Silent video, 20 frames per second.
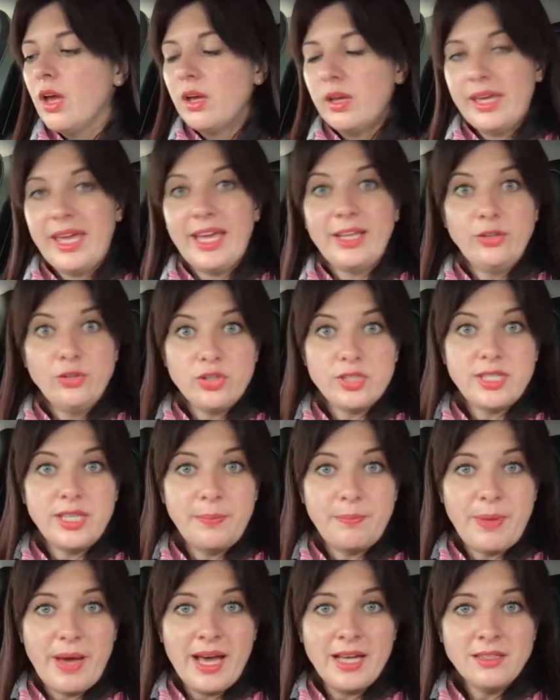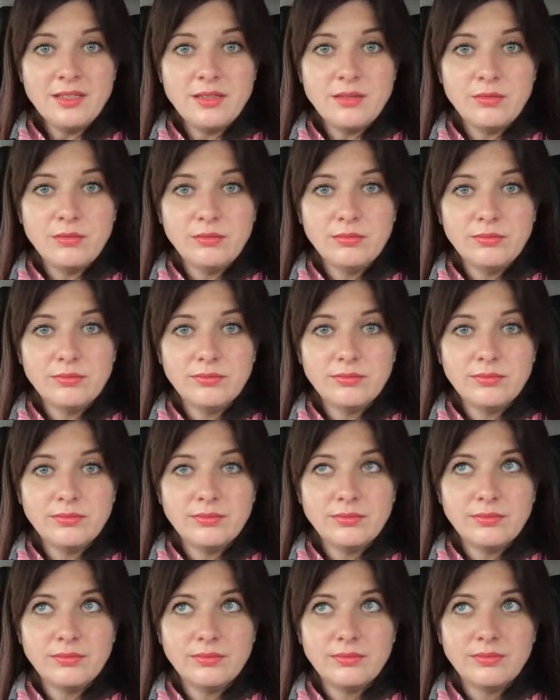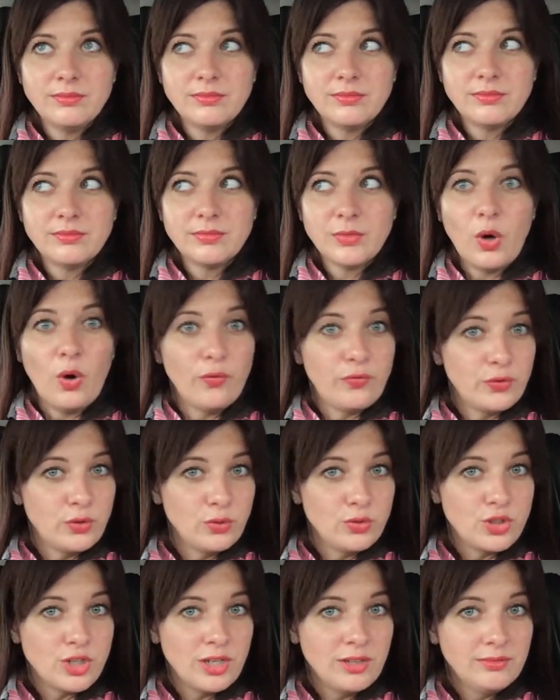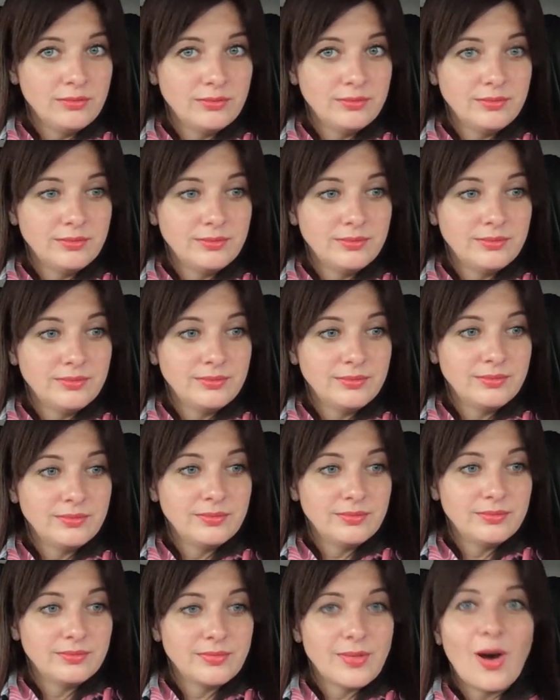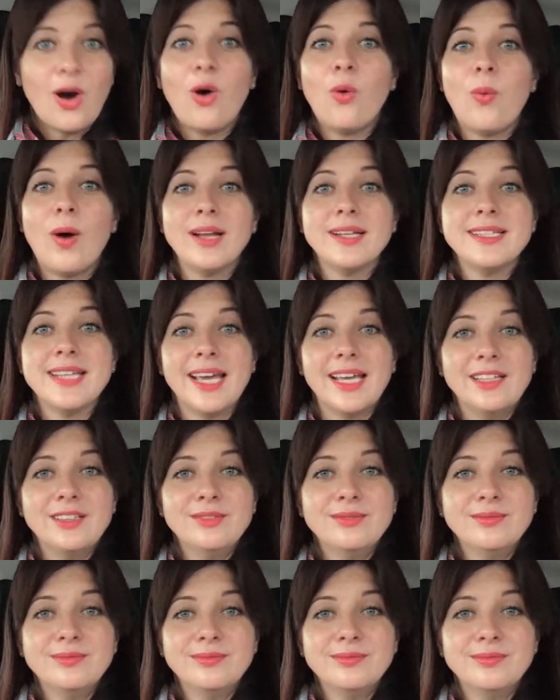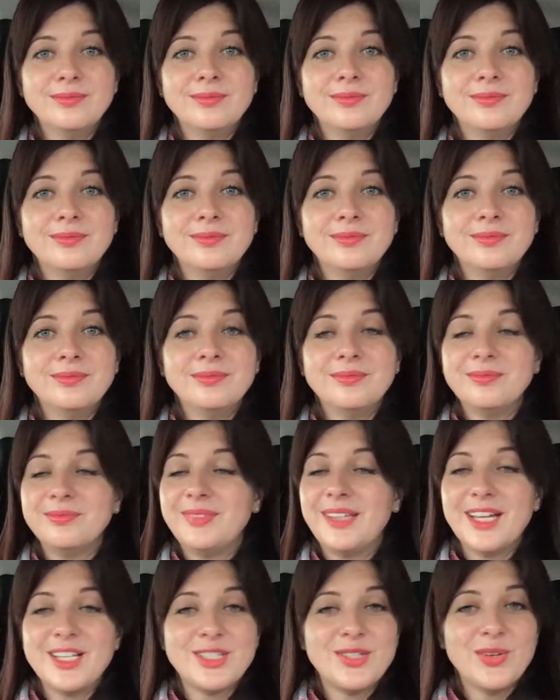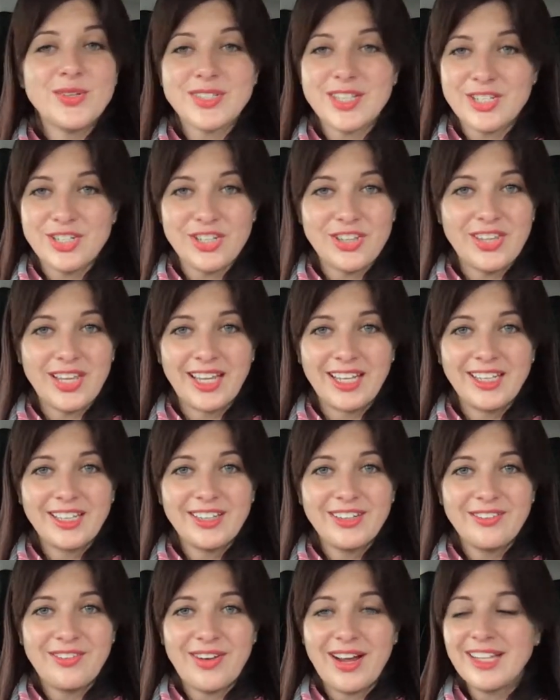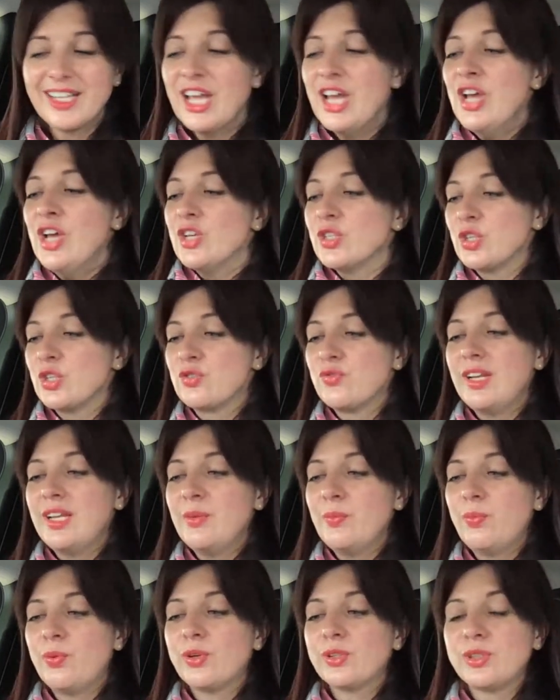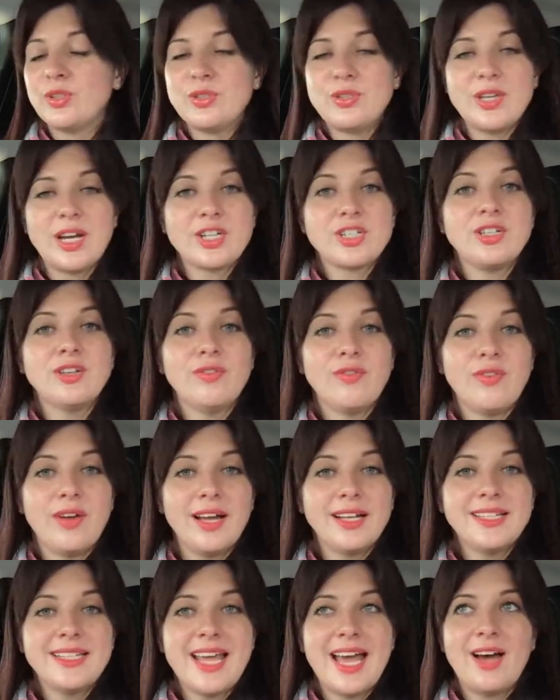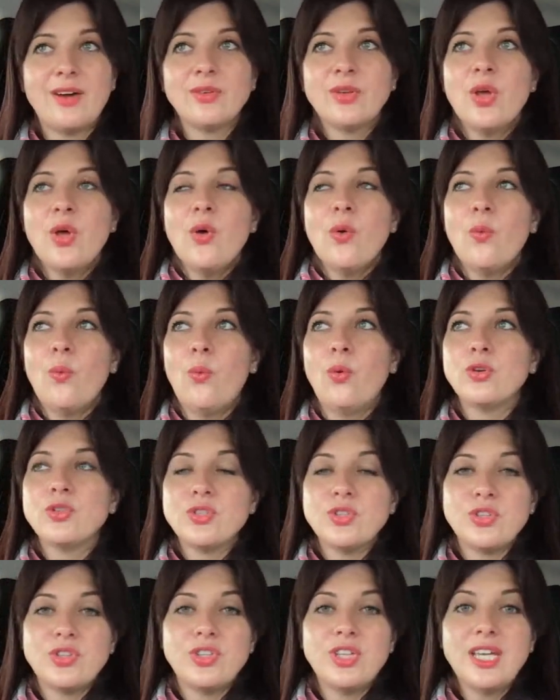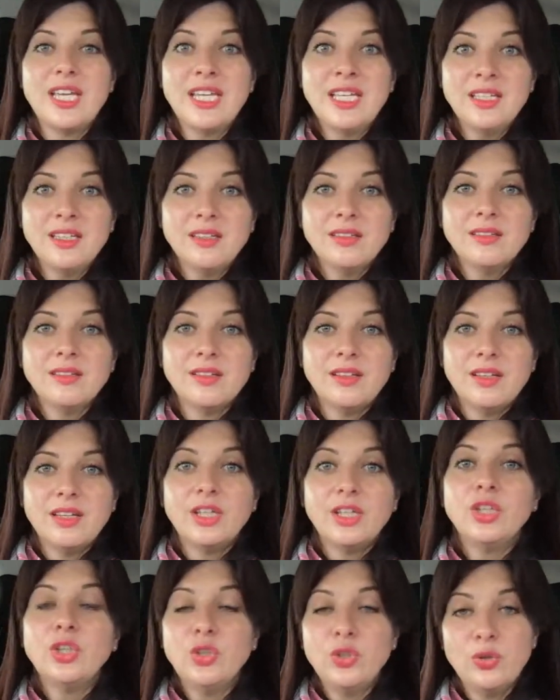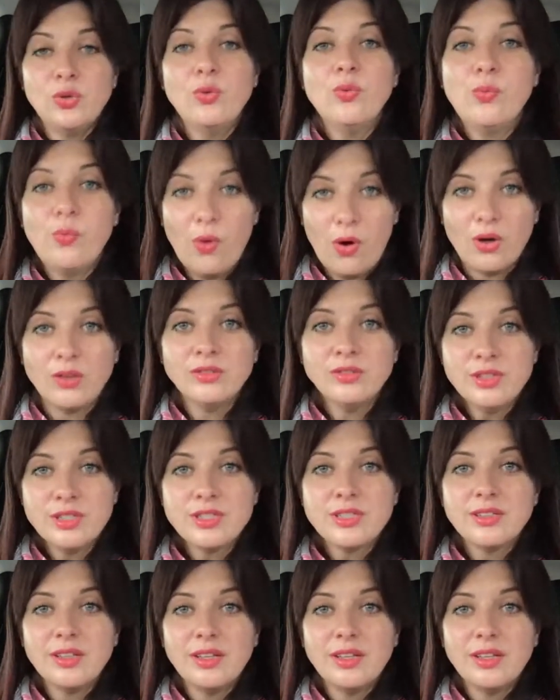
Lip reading: can you see past or future or one day? There's no such a thing, right? So it's really important to actually write down what you think you want